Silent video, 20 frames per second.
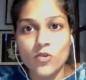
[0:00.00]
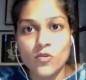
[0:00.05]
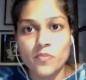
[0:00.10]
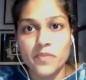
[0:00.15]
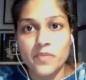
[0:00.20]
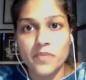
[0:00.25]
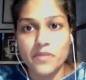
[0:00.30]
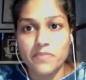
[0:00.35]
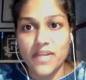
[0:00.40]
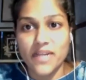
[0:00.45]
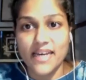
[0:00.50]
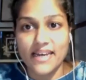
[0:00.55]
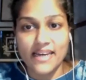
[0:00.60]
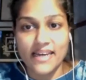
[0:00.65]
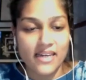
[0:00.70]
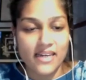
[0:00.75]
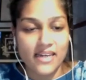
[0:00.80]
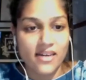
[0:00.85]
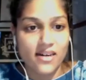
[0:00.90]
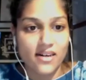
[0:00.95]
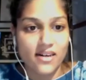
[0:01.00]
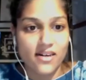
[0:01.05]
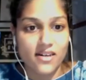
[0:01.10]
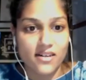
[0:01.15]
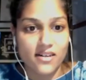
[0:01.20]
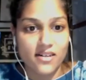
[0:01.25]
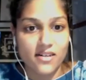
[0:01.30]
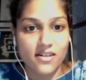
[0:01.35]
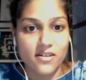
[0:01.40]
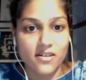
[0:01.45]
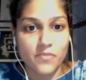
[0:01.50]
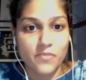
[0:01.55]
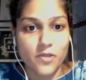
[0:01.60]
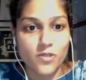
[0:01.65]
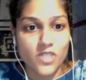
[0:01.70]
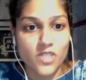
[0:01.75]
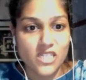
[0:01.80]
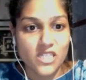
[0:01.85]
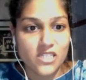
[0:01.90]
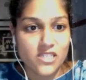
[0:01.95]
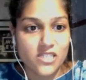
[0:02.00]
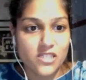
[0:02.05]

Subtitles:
be playing a musical